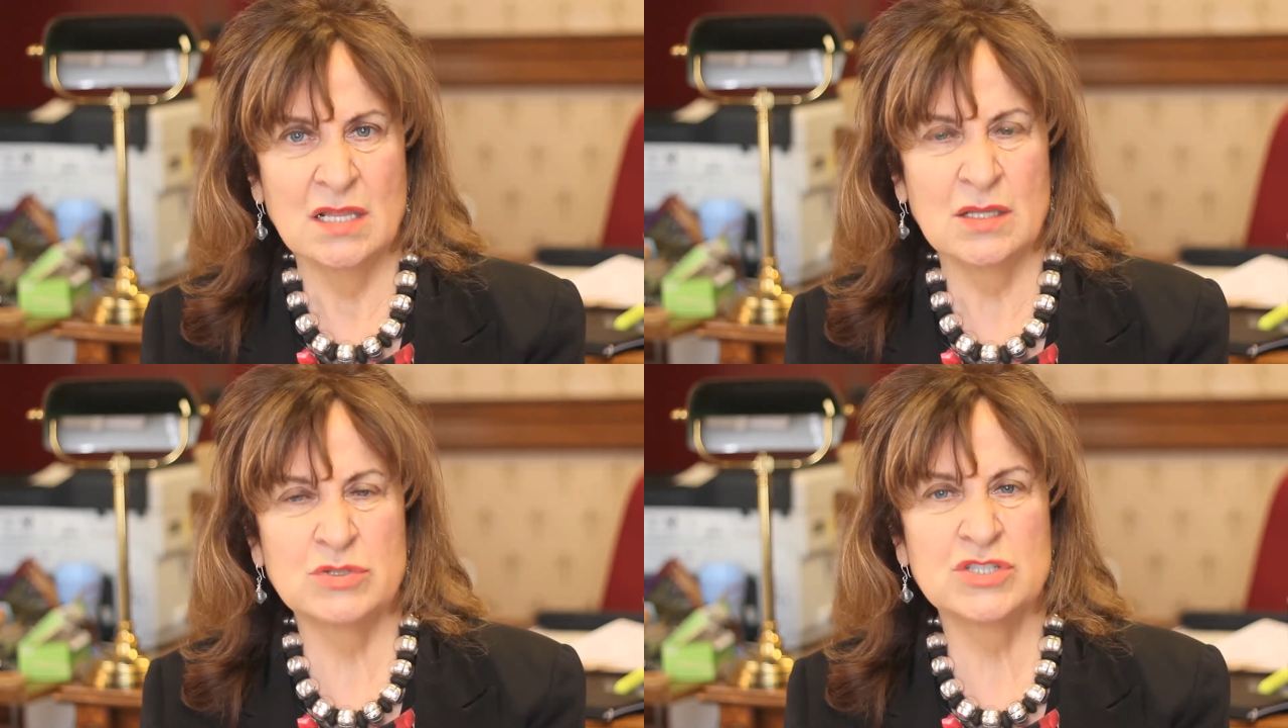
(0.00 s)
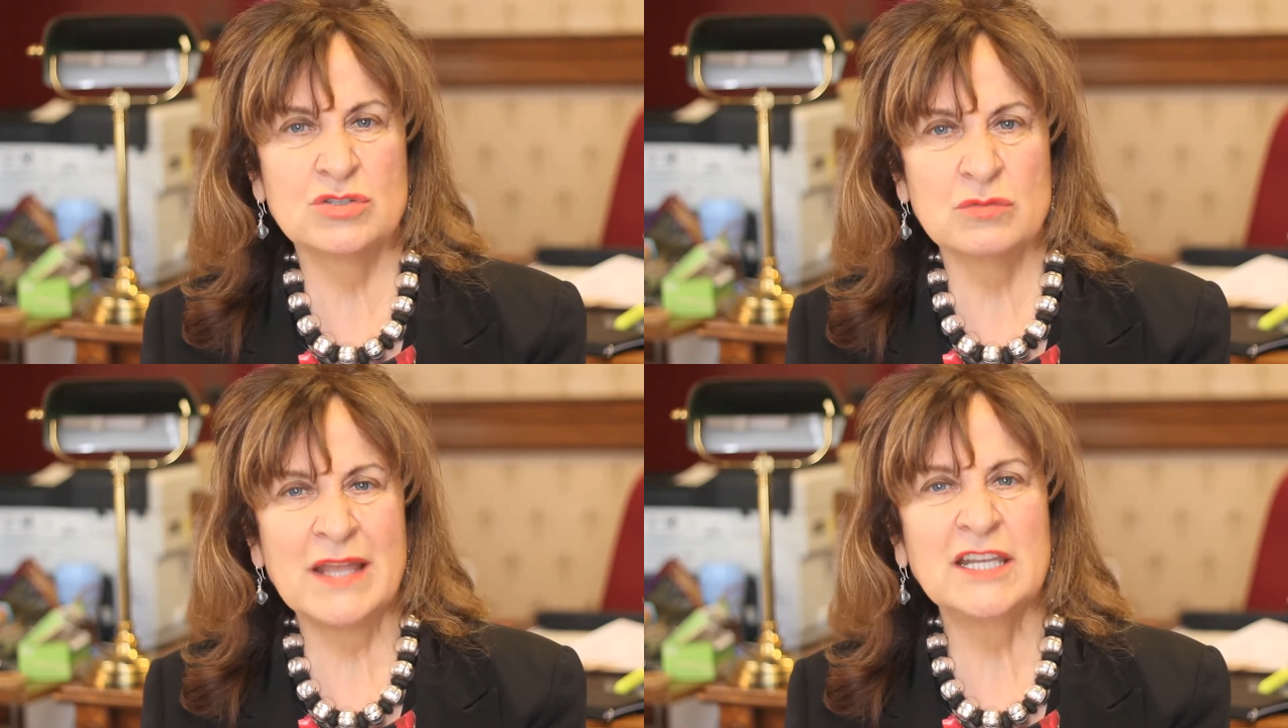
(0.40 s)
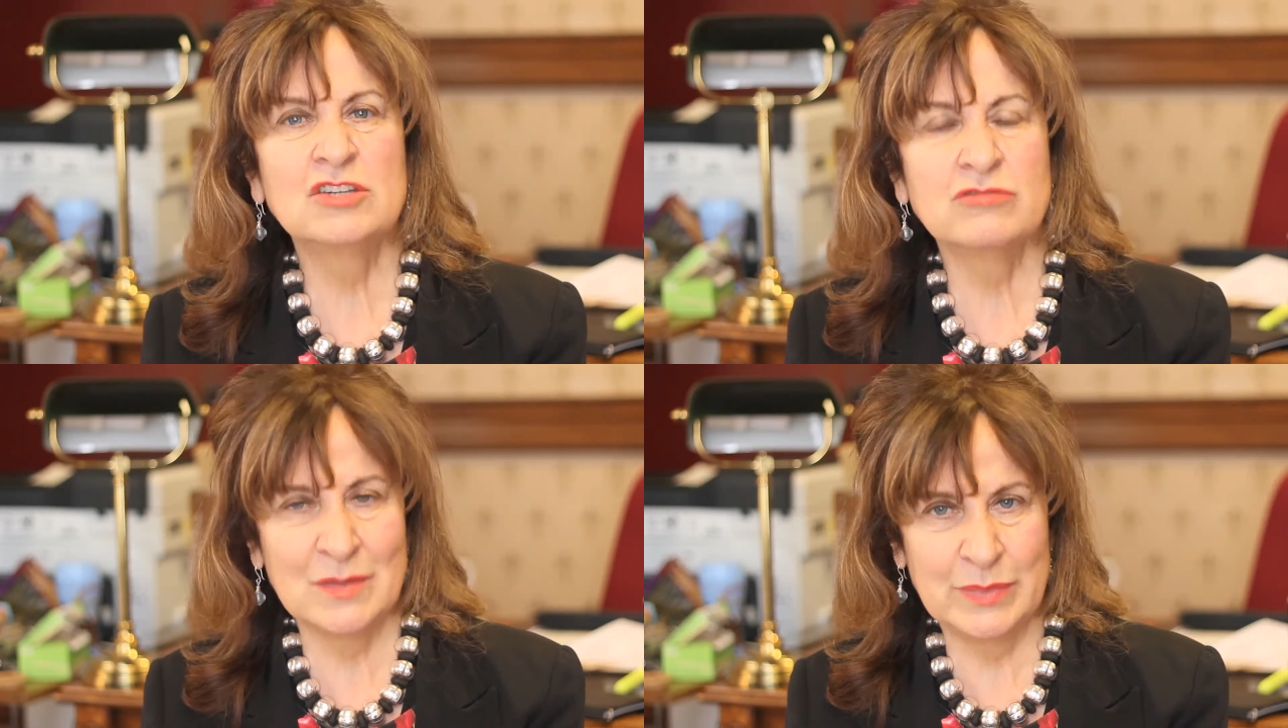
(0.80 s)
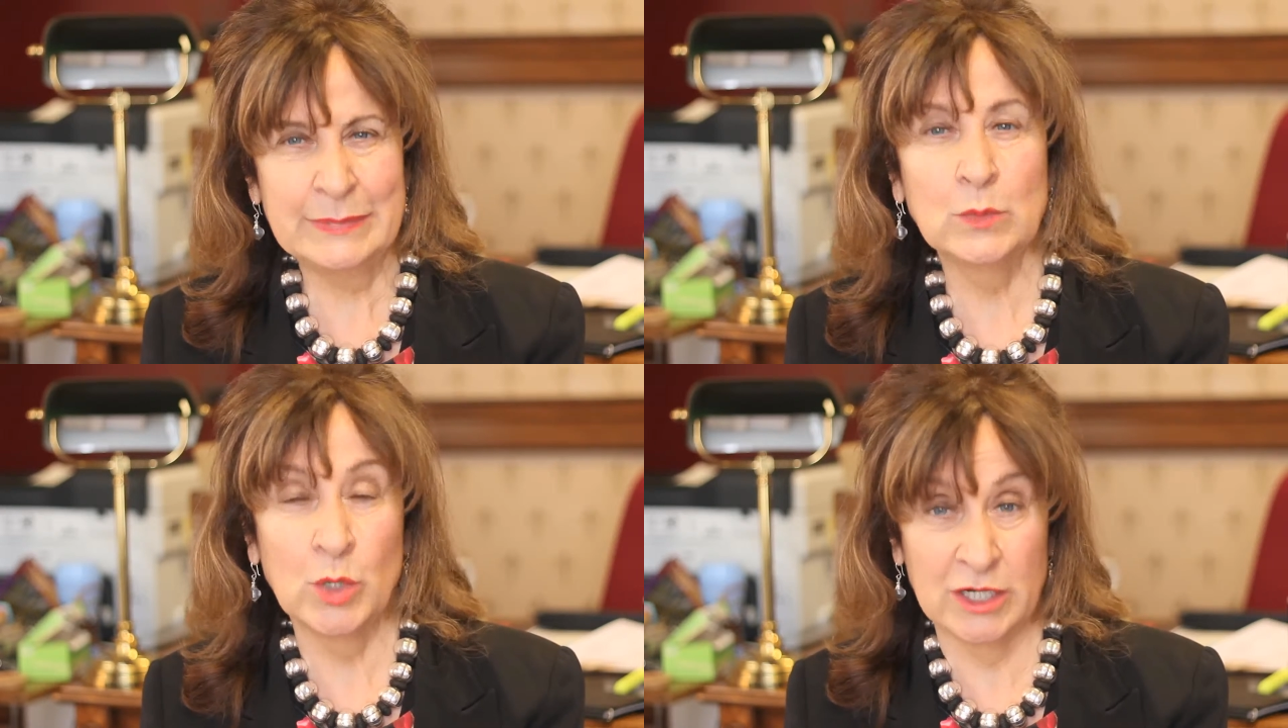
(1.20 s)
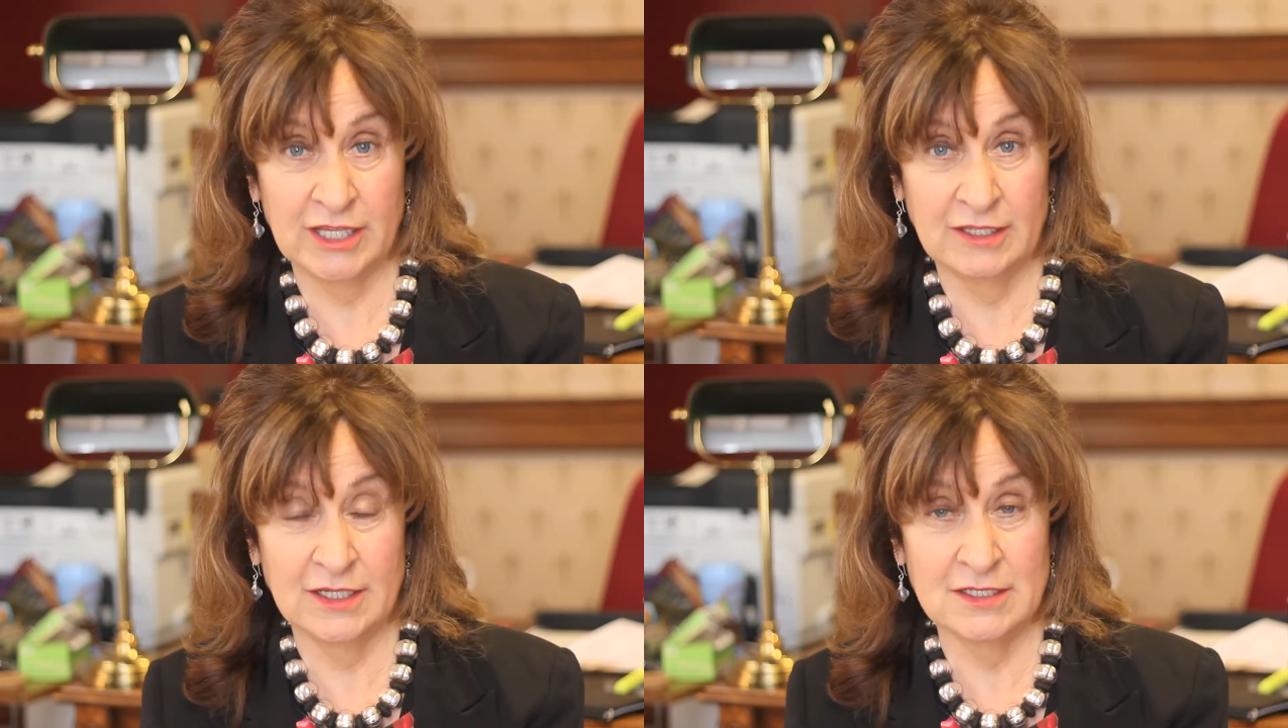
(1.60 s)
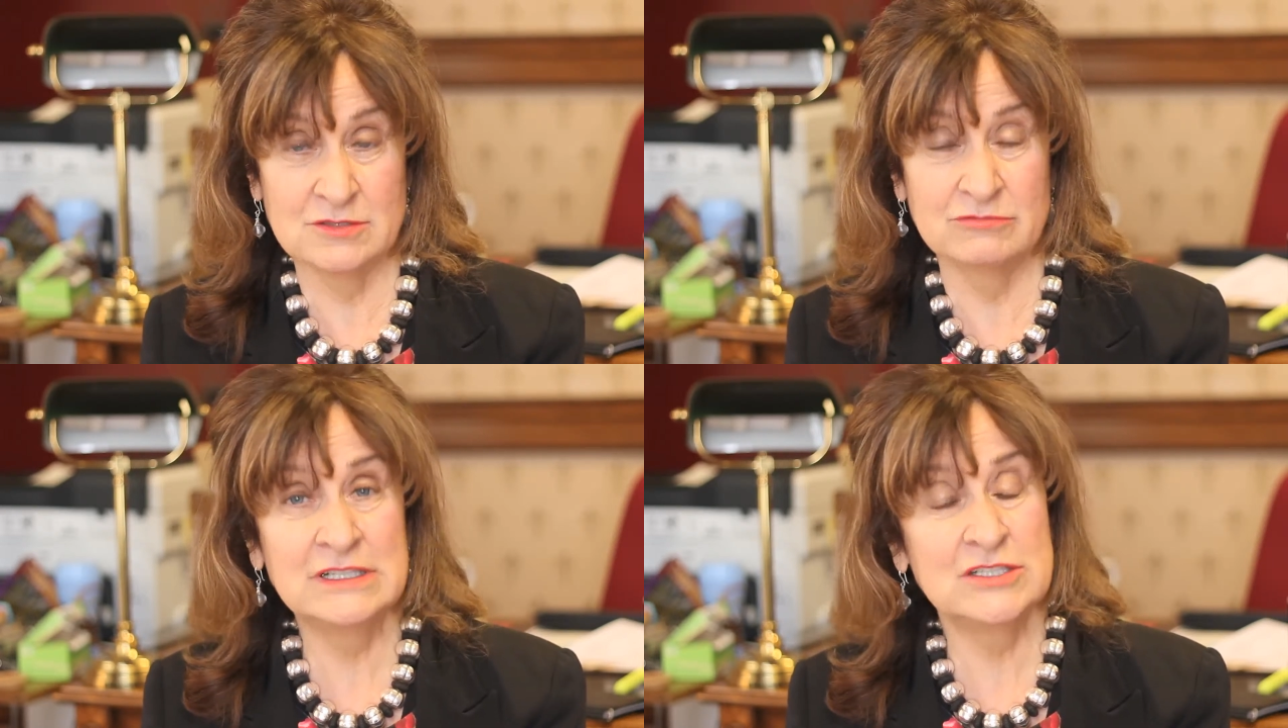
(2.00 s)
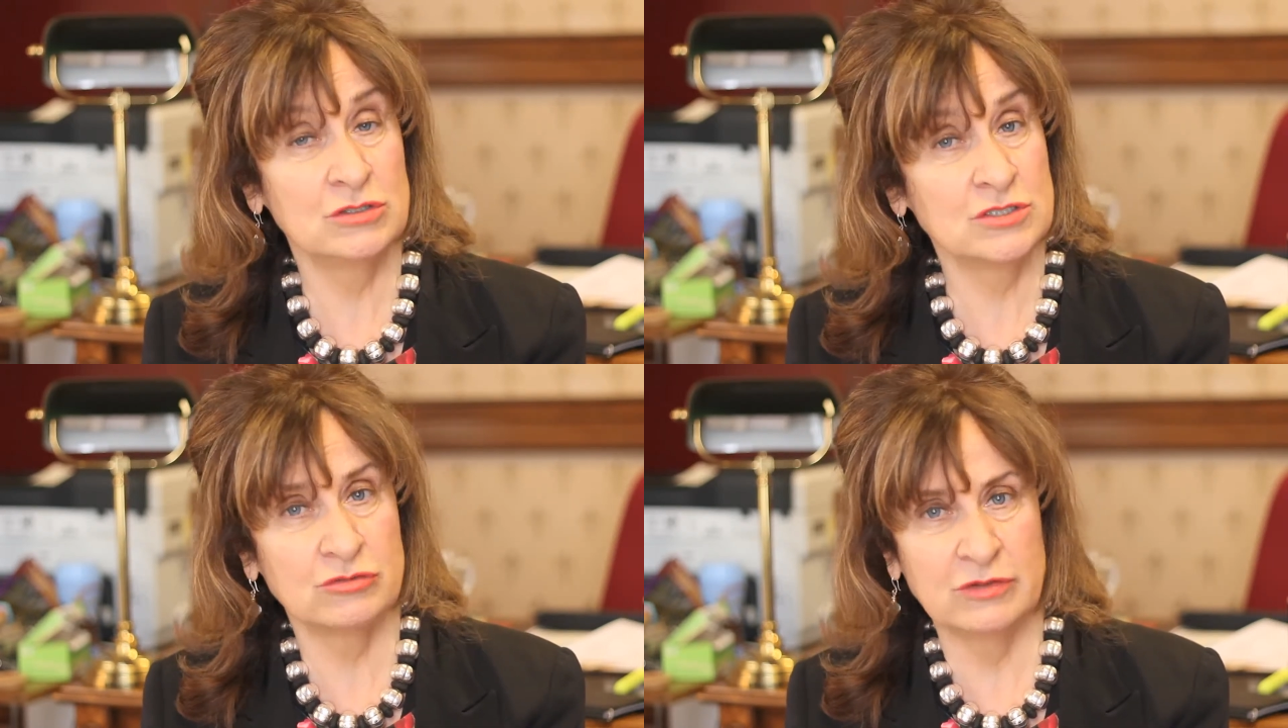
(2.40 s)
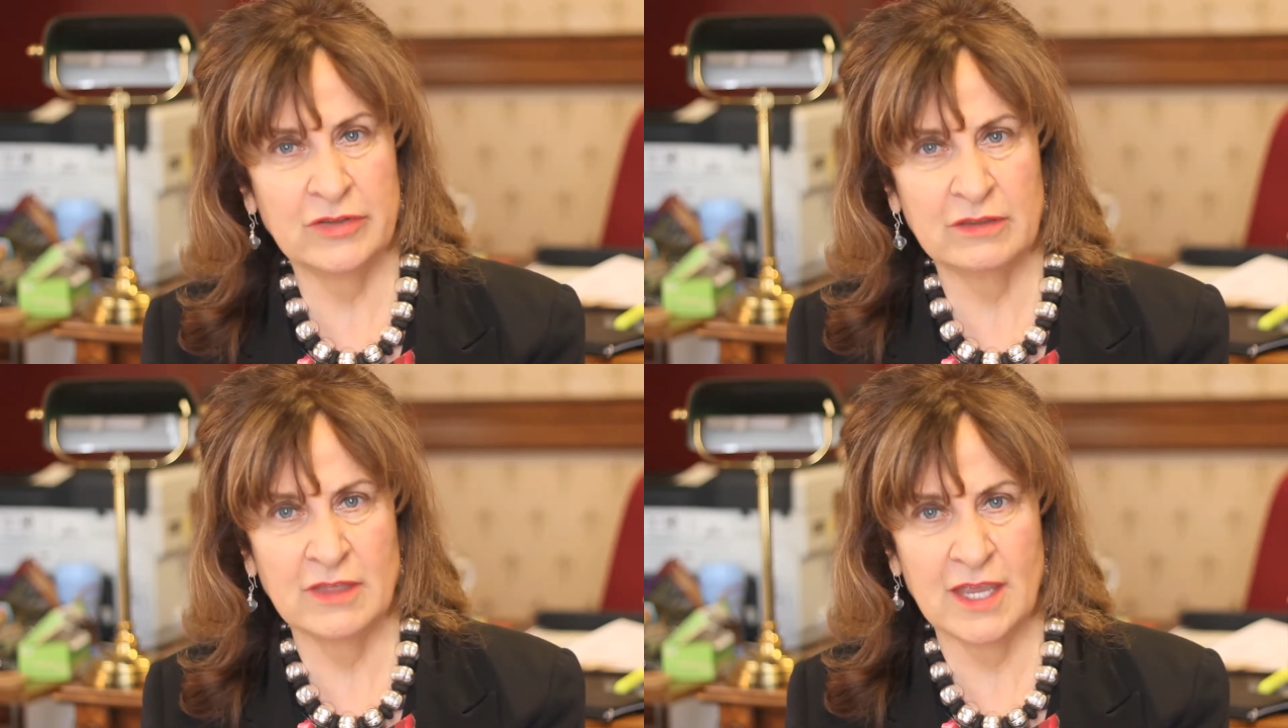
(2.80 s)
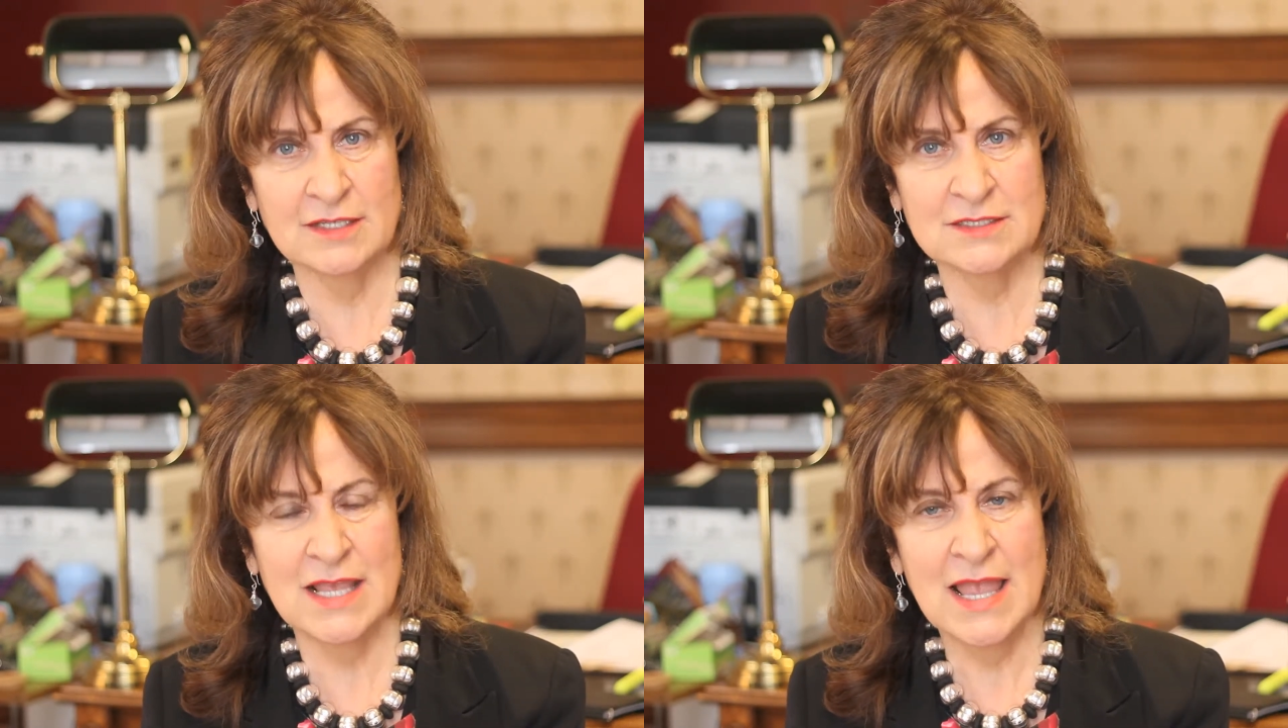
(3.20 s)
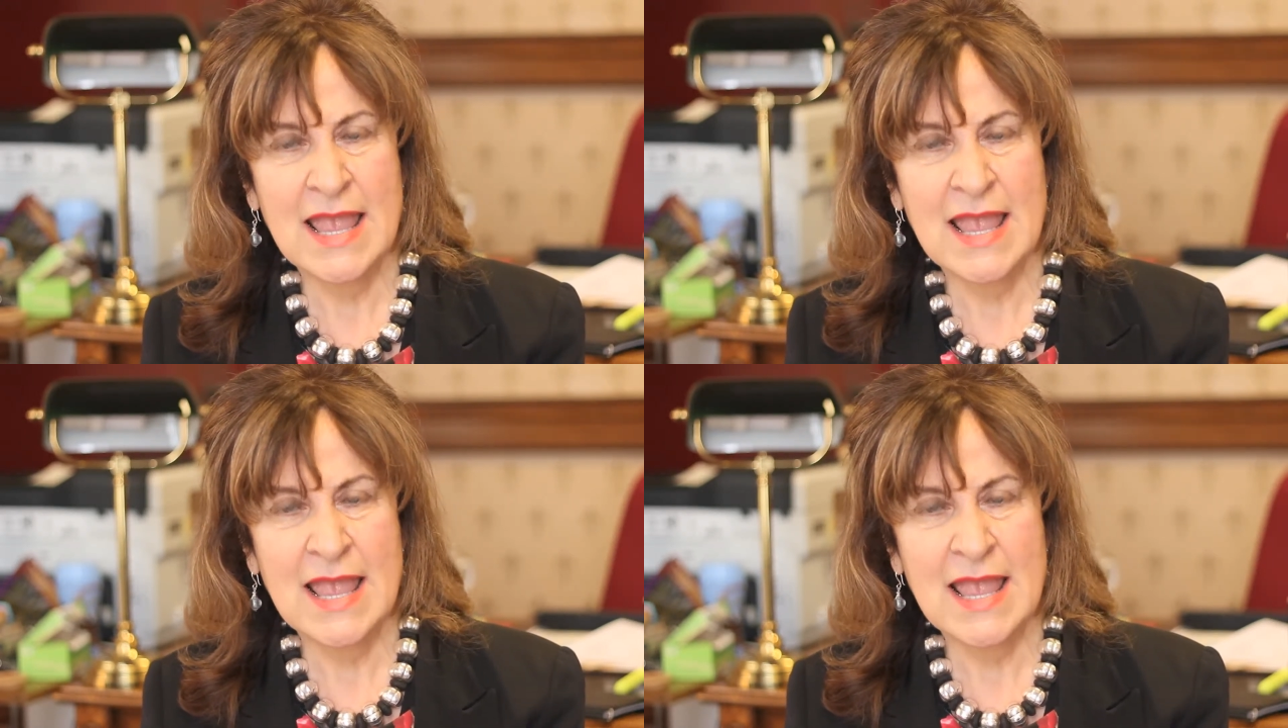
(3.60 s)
there were so many great people working in it, really doing terrific things.